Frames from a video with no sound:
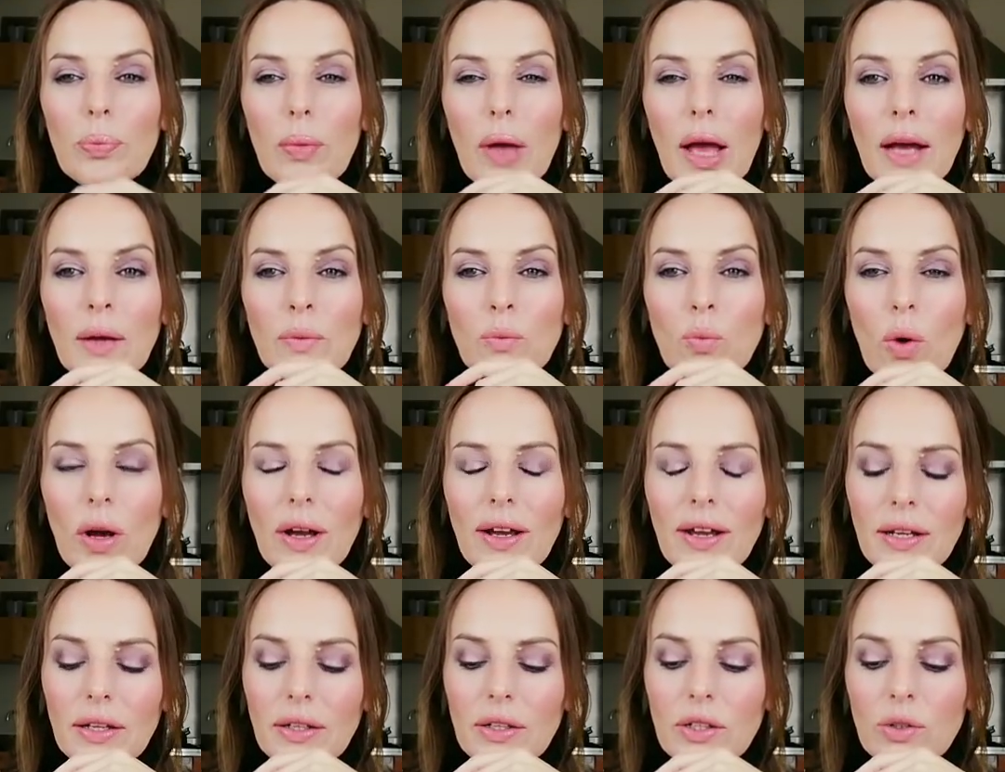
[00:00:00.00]
And,
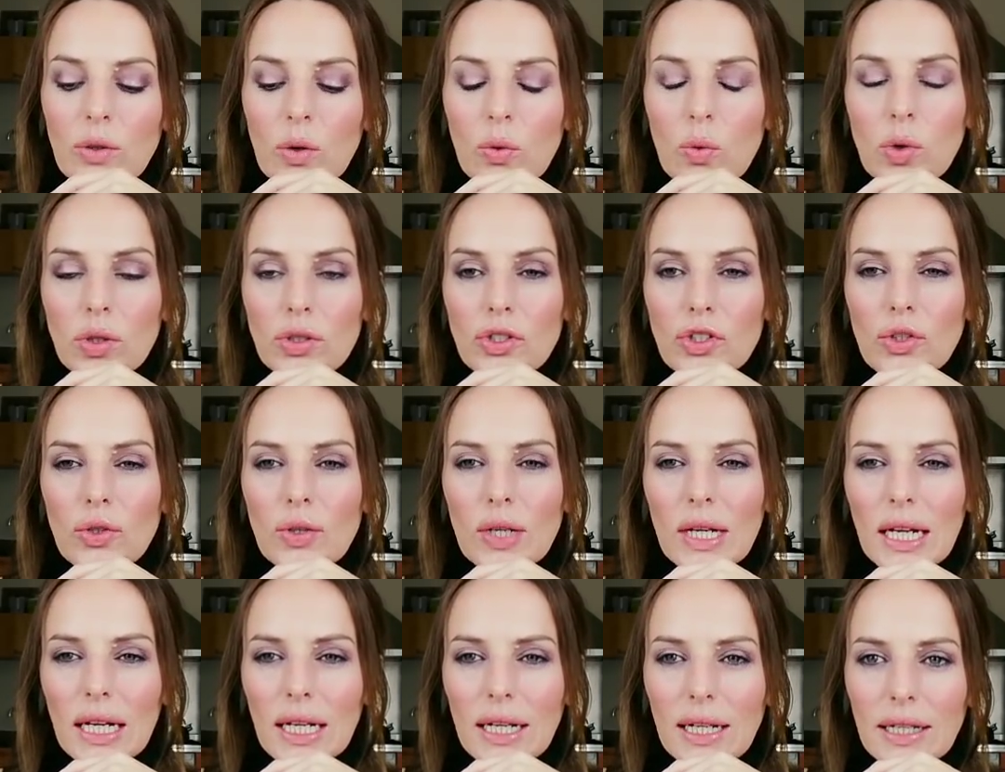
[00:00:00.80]
you know, once you
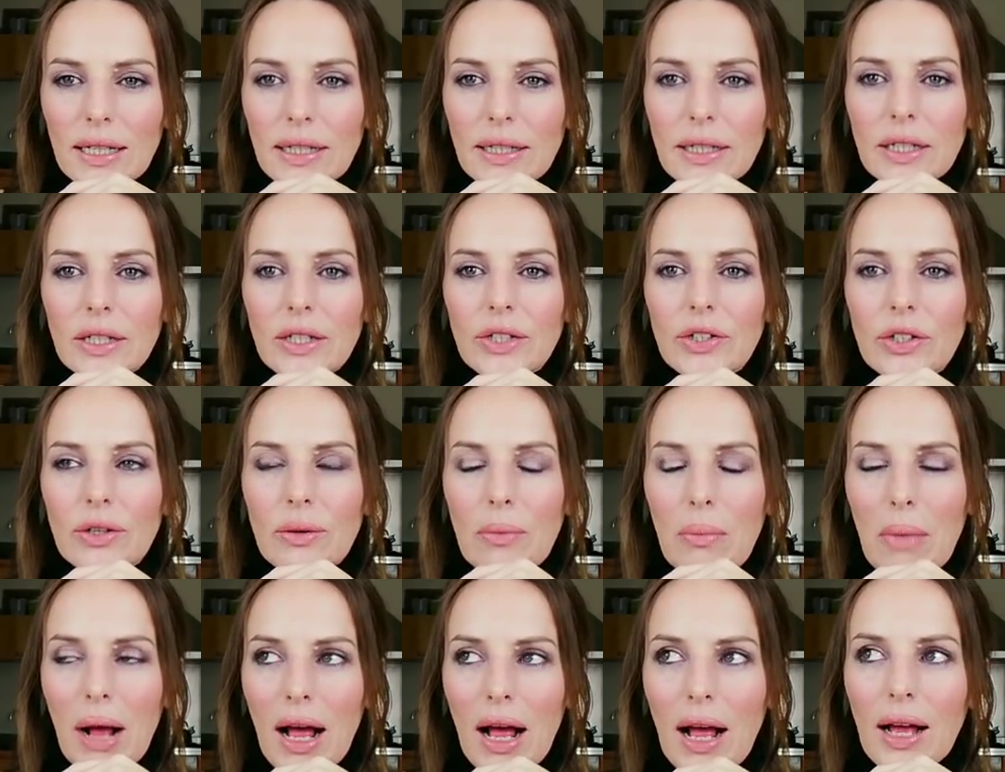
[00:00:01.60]
clear your
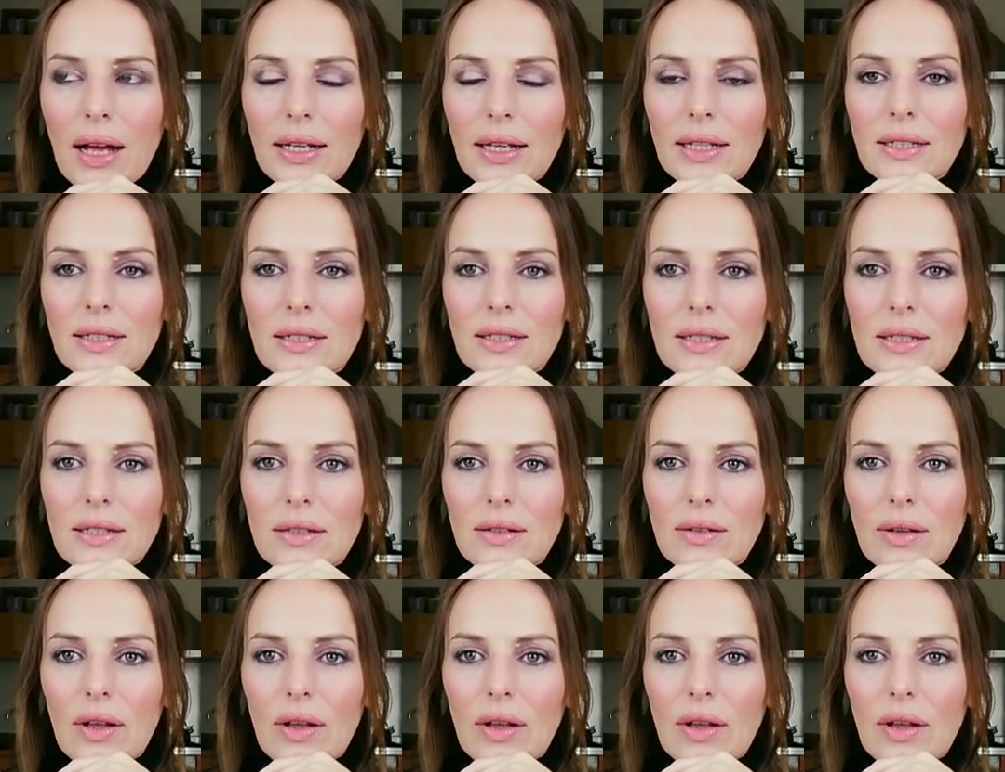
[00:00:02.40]
mind,